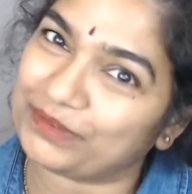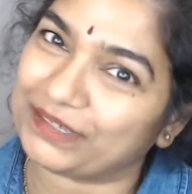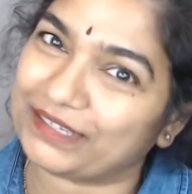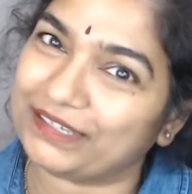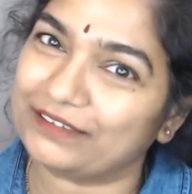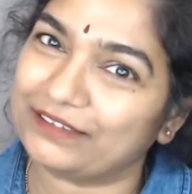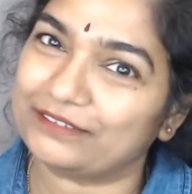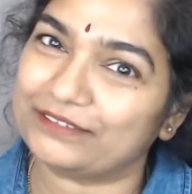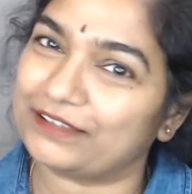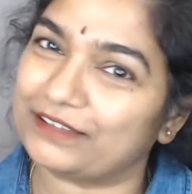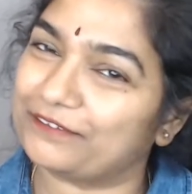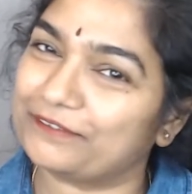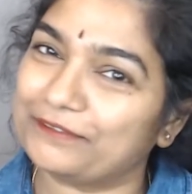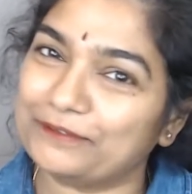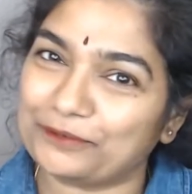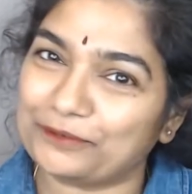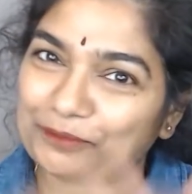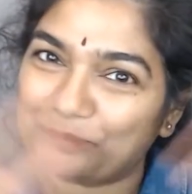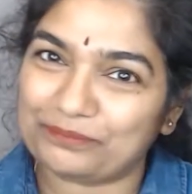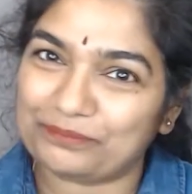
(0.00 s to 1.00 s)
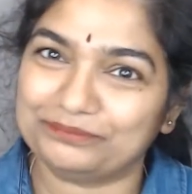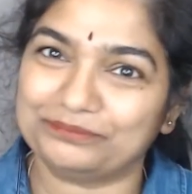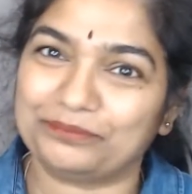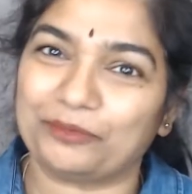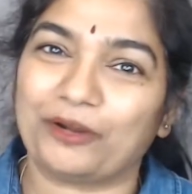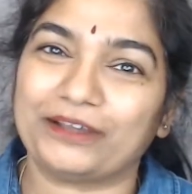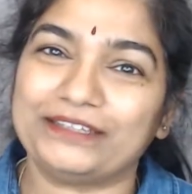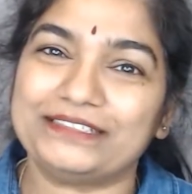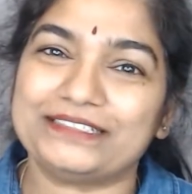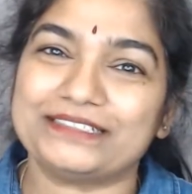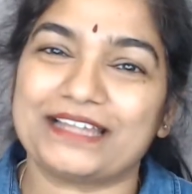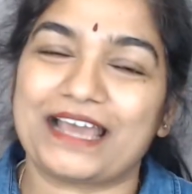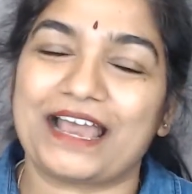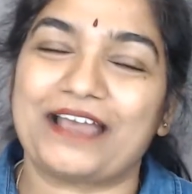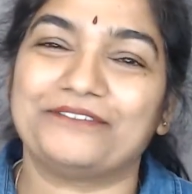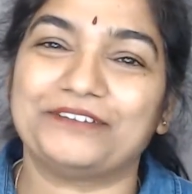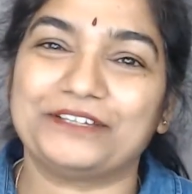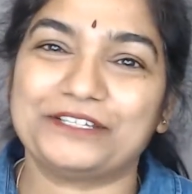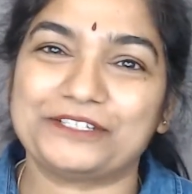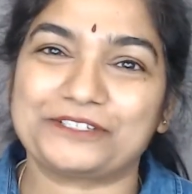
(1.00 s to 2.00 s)
There is no point in having
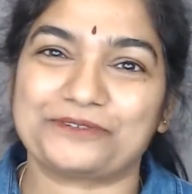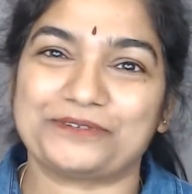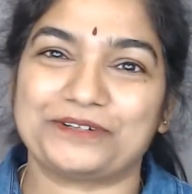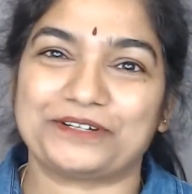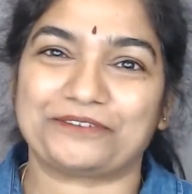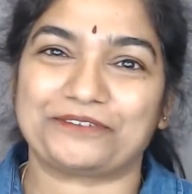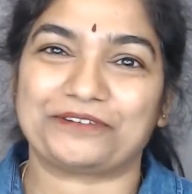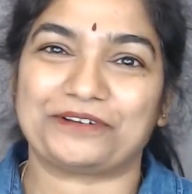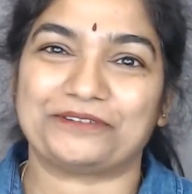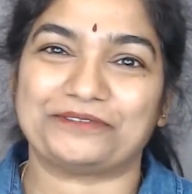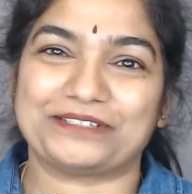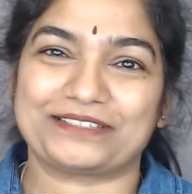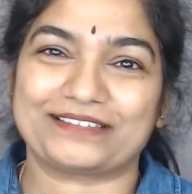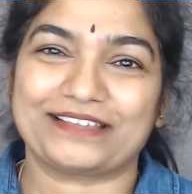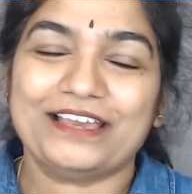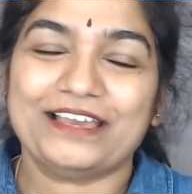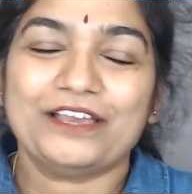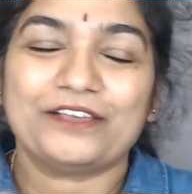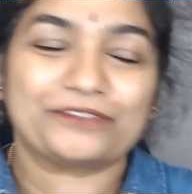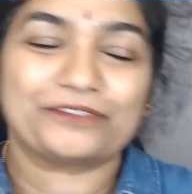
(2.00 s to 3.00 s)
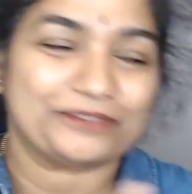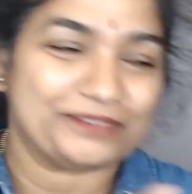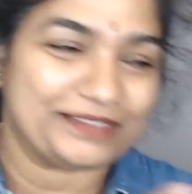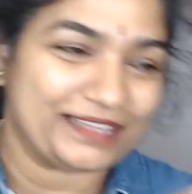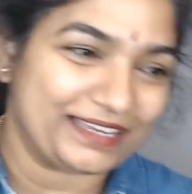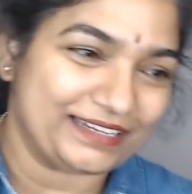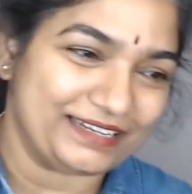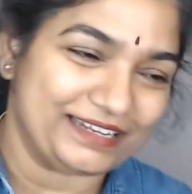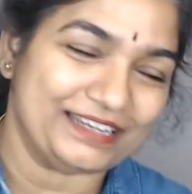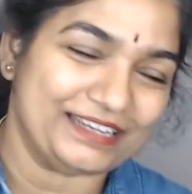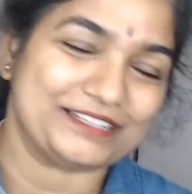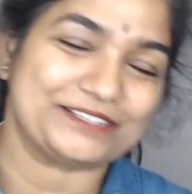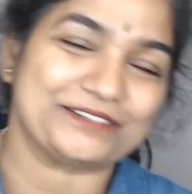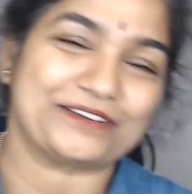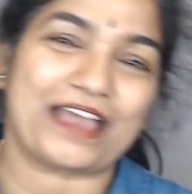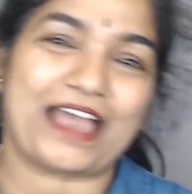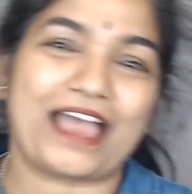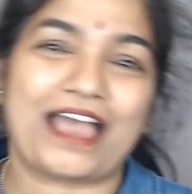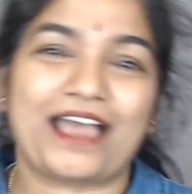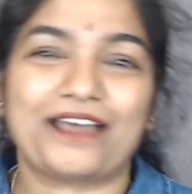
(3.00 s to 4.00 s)
it 2.5 hours. So they need to
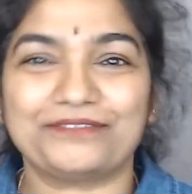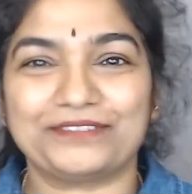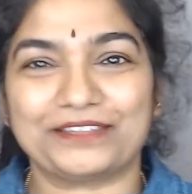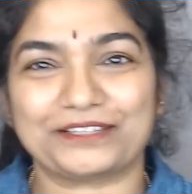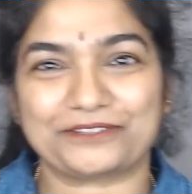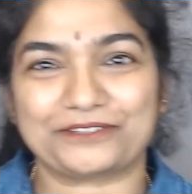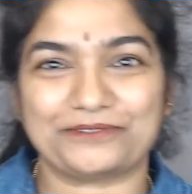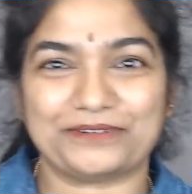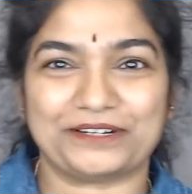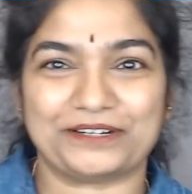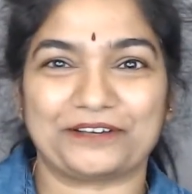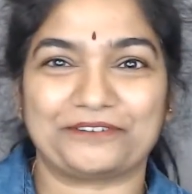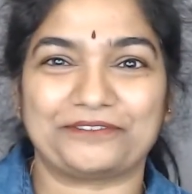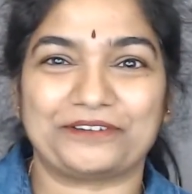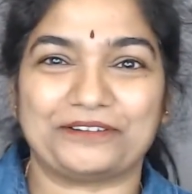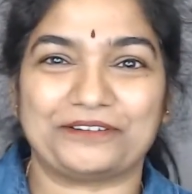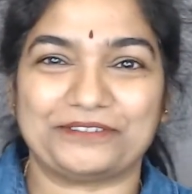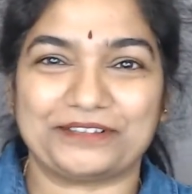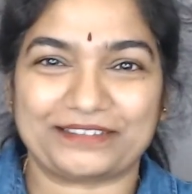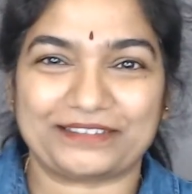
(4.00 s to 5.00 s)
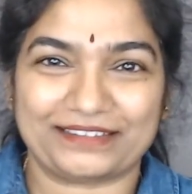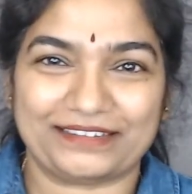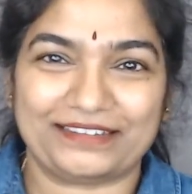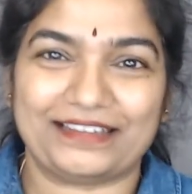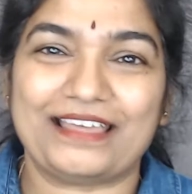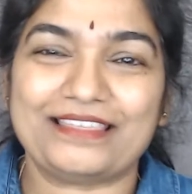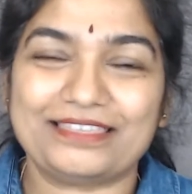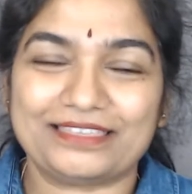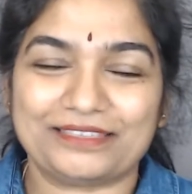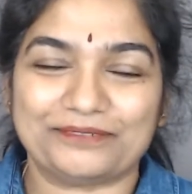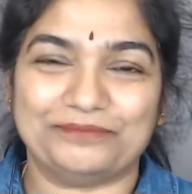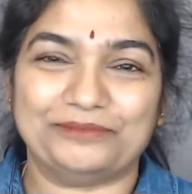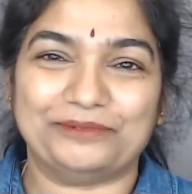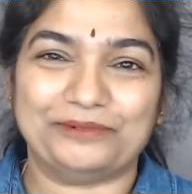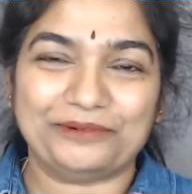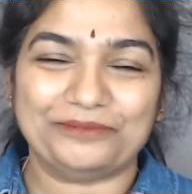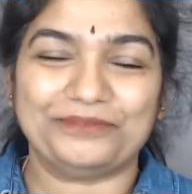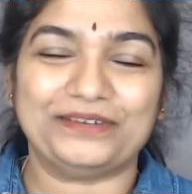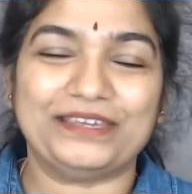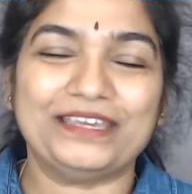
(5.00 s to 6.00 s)
have the 2.5 hours length
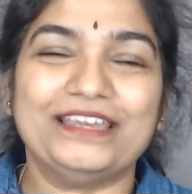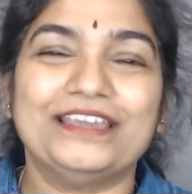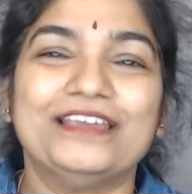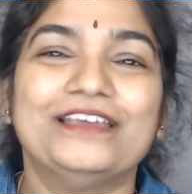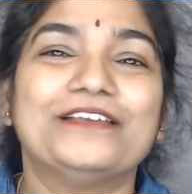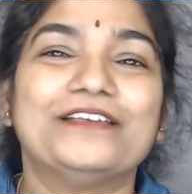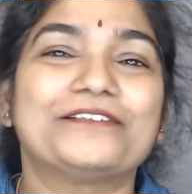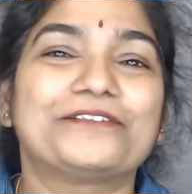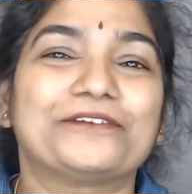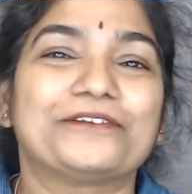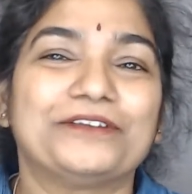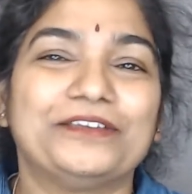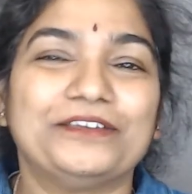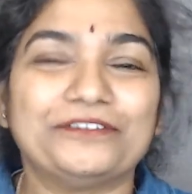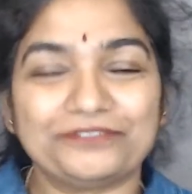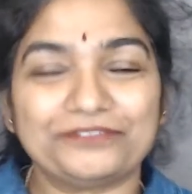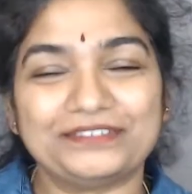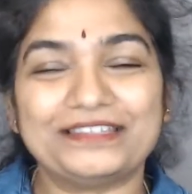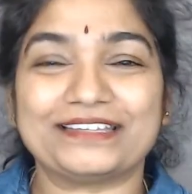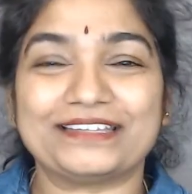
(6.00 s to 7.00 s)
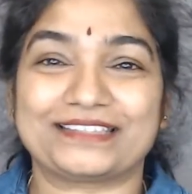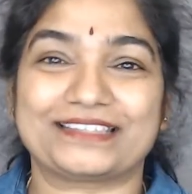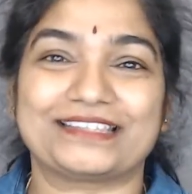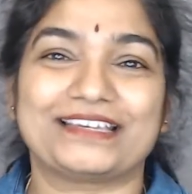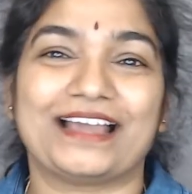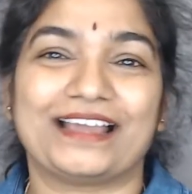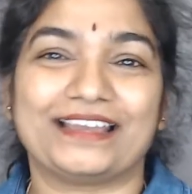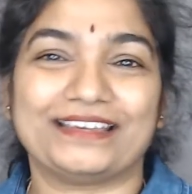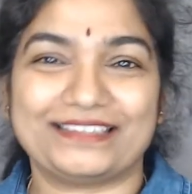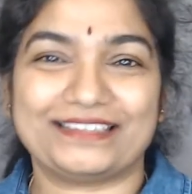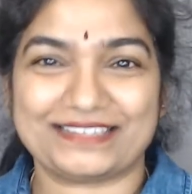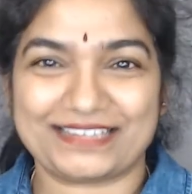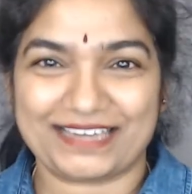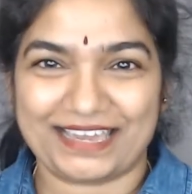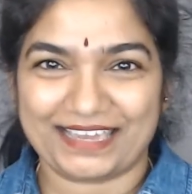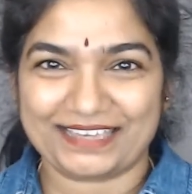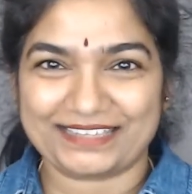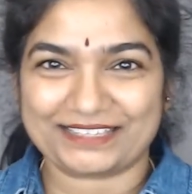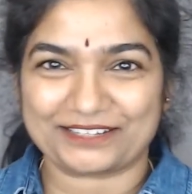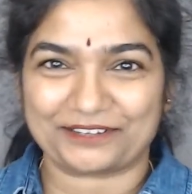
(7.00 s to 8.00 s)
movie. So if the guy change
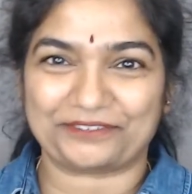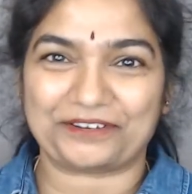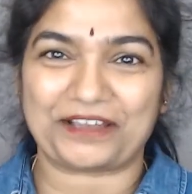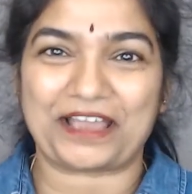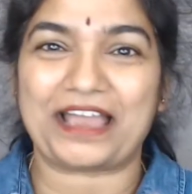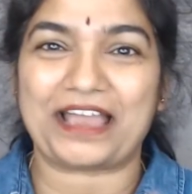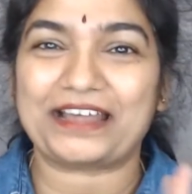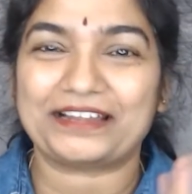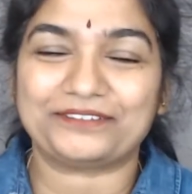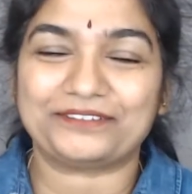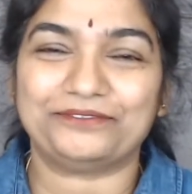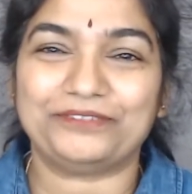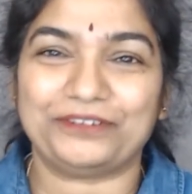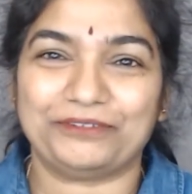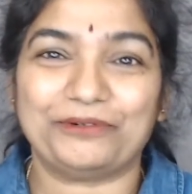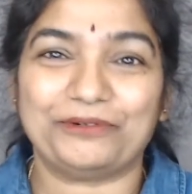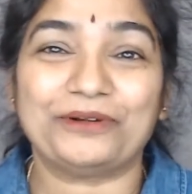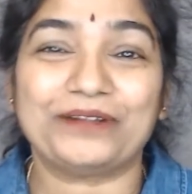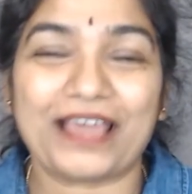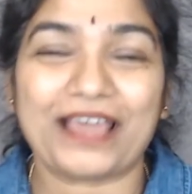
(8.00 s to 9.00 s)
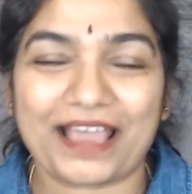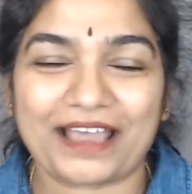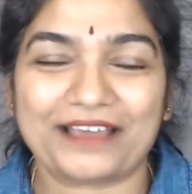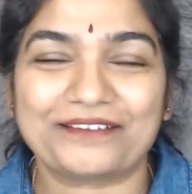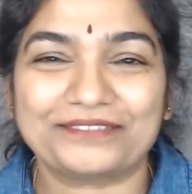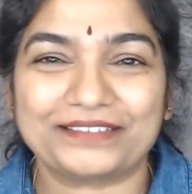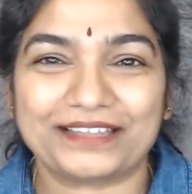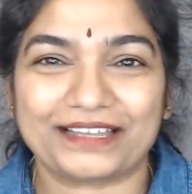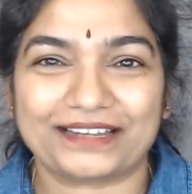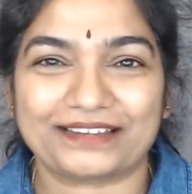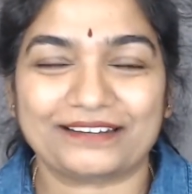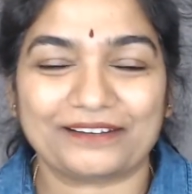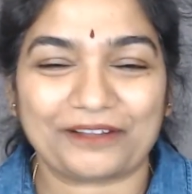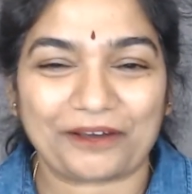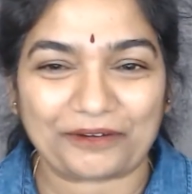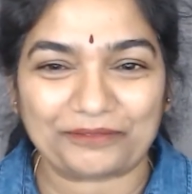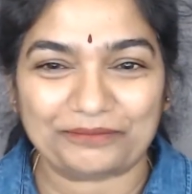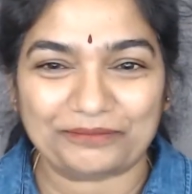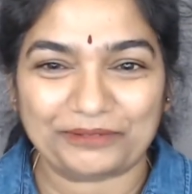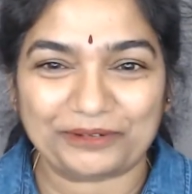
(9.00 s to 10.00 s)
of heart, we won't have that long
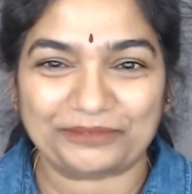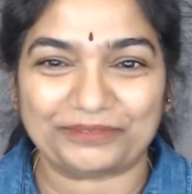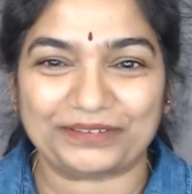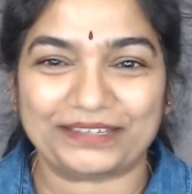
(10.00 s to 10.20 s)
movie.